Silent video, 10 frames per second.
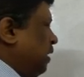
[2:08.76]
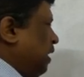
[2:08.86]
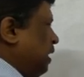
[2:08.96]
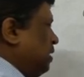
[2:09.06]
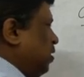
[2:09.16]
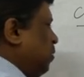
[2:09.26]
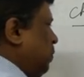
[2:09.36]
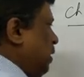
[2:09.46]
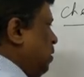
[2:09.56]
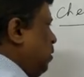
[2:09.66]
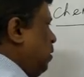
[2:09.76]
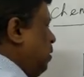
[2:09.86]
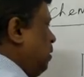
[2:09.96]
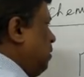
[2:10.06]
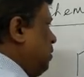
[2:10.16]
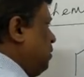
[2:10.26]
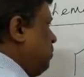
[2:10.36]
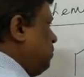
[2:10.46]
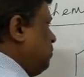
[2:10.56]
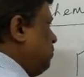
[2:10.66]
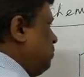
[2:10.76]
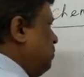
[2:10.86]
it is the phenol.